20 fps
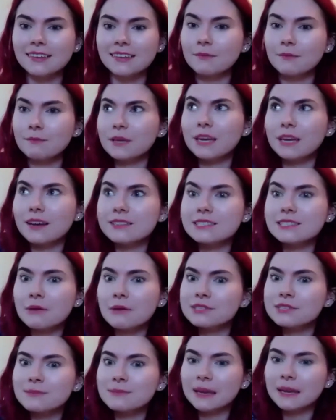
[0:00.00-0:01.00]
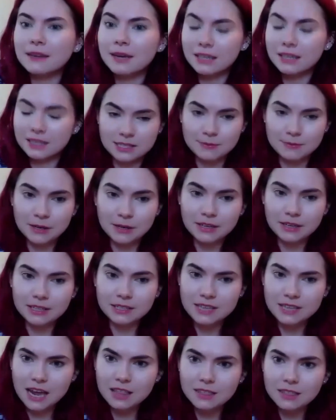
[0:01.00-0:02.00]
because that was my
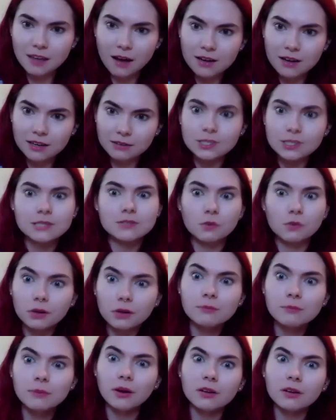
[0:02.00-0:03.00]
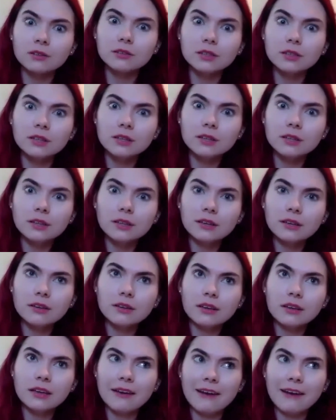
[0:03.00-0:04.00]
experience, I thought it was normal.
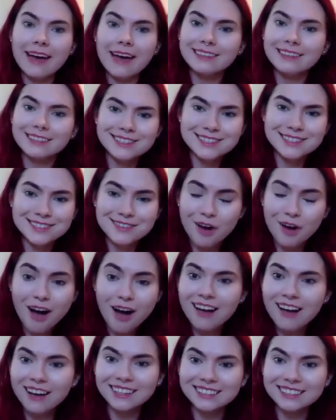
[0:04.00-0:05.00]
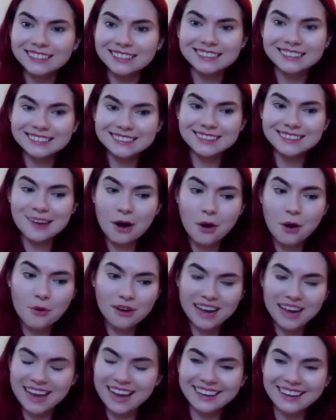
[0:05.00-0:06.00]
And it's not
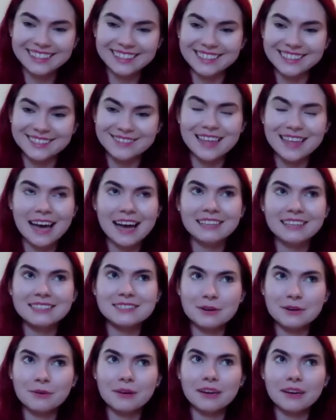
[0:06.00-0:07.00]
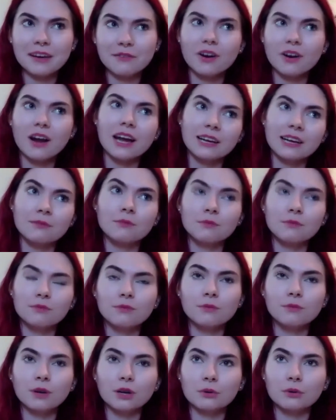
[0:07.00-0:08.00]
okay to do that. So whenever I
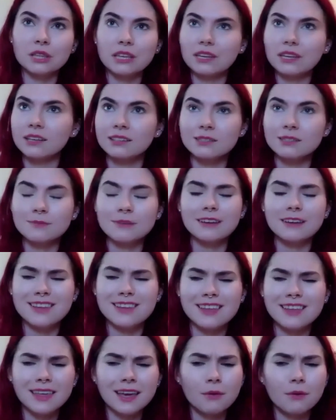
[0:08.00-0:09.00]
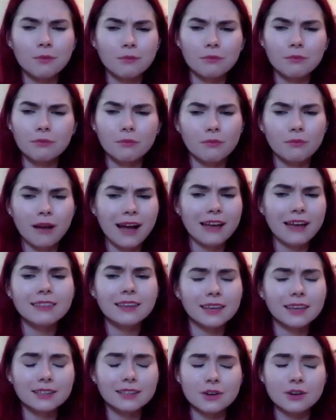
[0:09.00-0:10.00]
work with kids, because I think
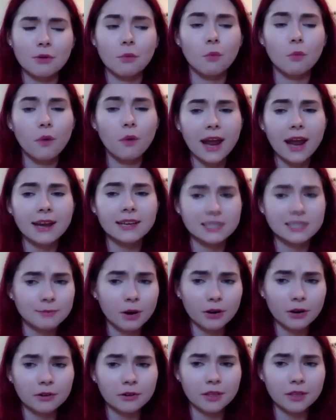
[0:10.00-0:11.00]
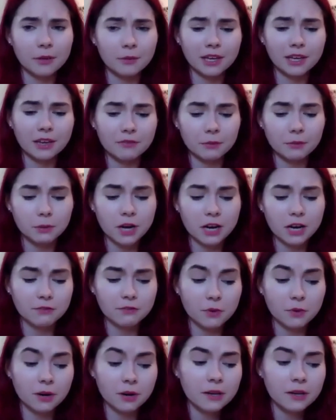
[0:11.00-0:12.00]
kids are way smarter than we give them credit
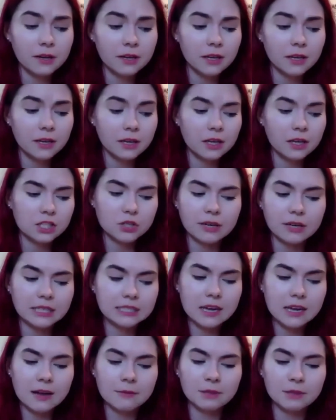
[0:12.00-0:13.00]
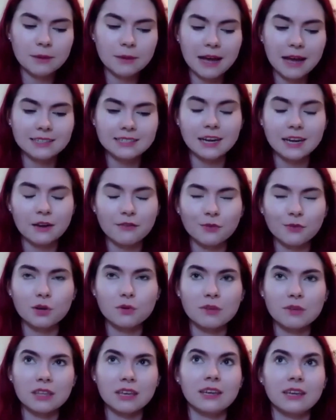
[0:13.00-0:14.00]
for. So anytime in the past that I've worked
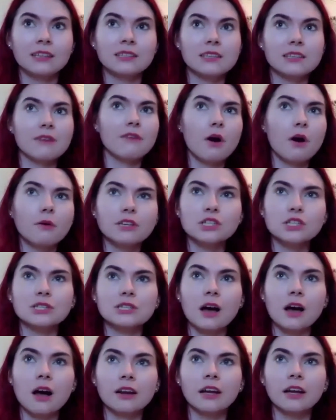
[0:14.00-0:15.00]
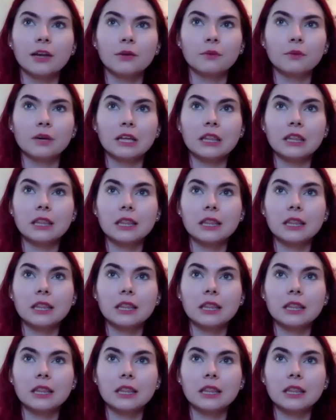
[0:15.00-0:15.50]
with kids, I've always just gone in with